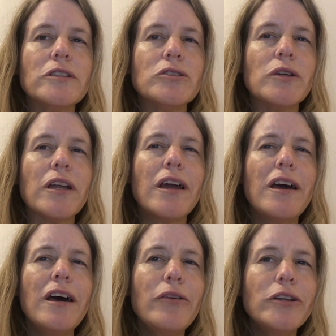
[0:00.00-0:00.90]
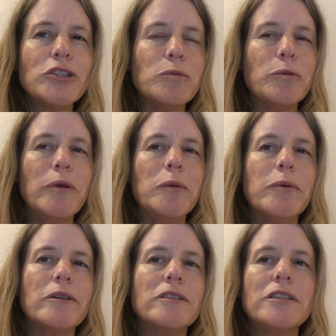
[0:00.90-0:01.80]
it to encourage more
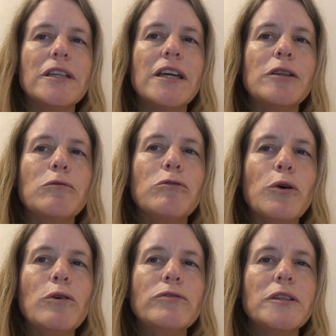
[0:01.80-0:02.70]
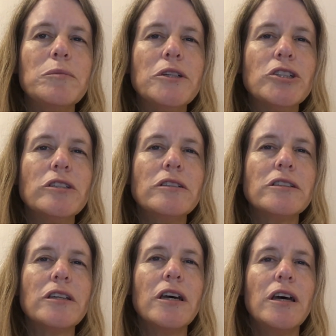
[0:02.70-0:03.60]
people to get involved in
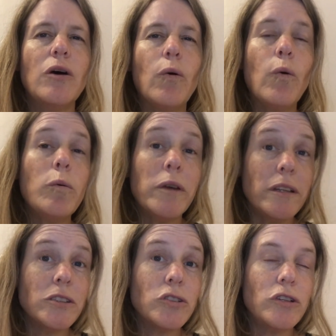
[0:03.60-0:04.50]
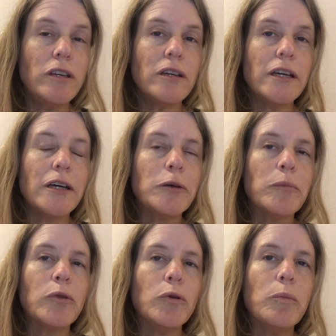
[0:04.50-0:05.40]
missions or ministry,
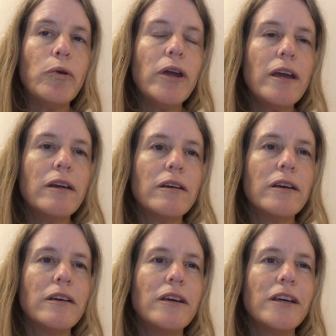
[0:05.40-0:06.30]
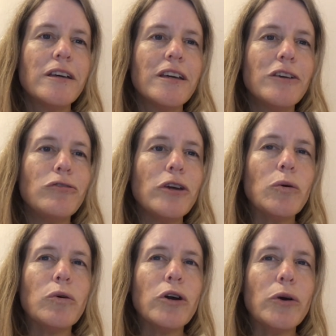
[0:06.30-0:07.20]
through prayer, giving,
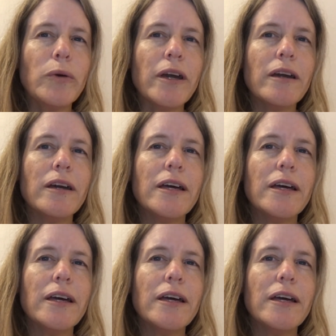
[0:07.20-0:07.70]
or going.